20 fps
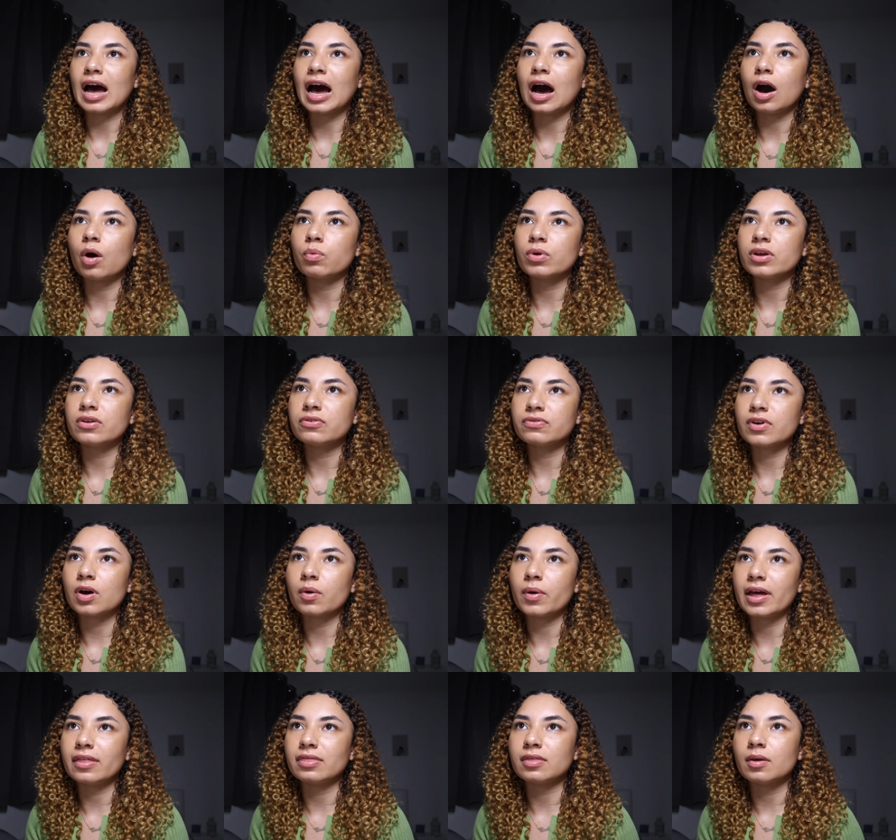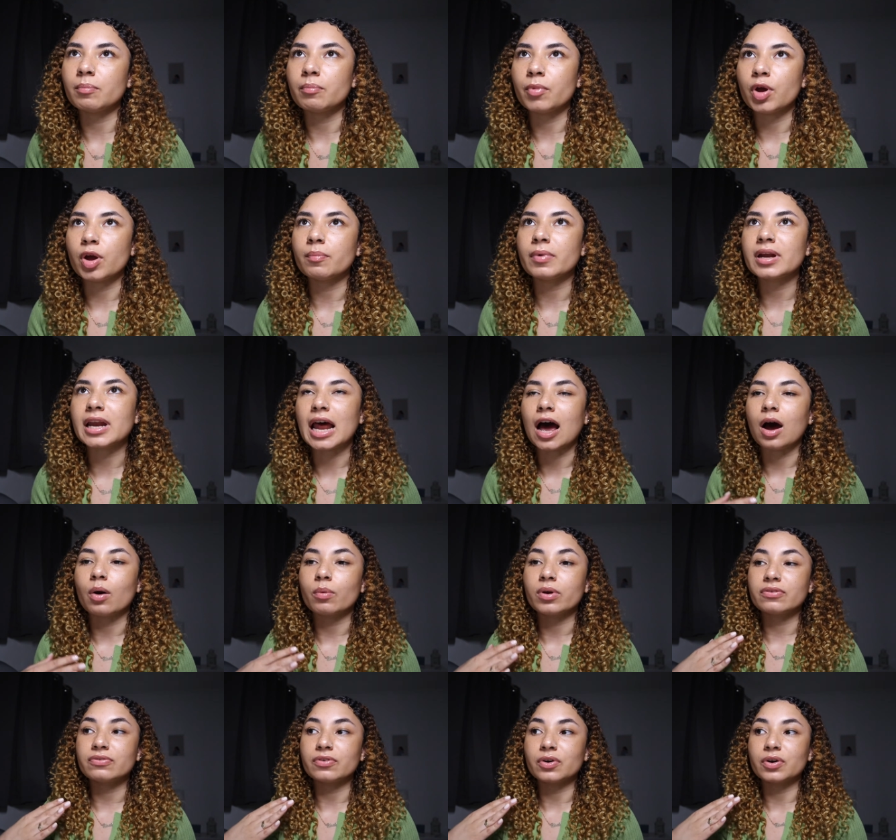how we feel in the moment, how
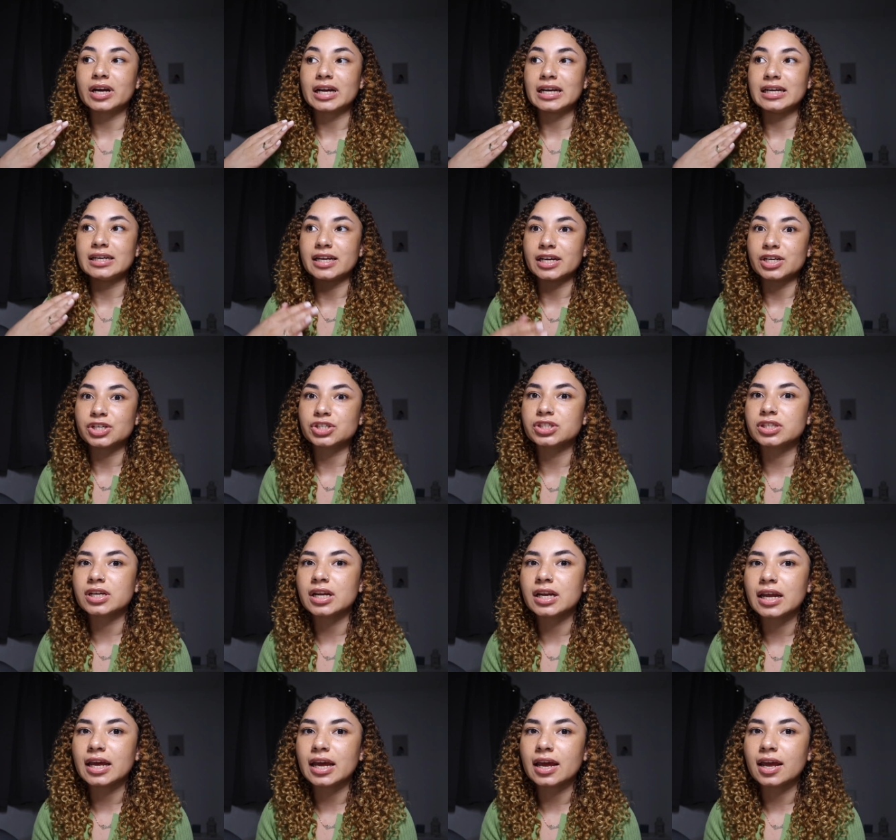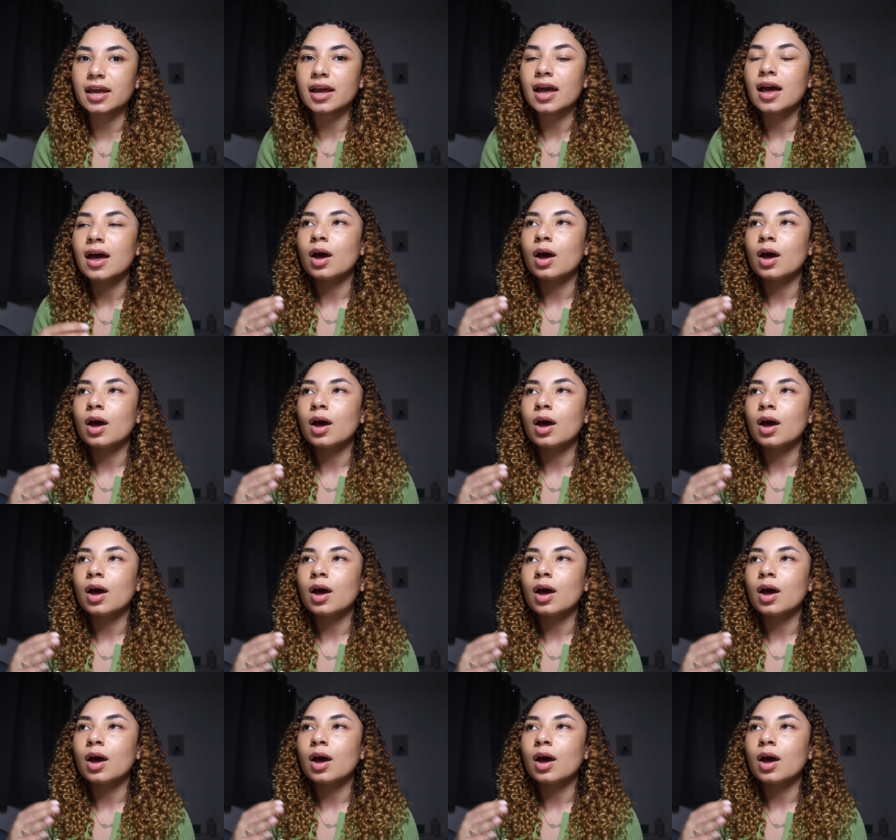we feel conditionally,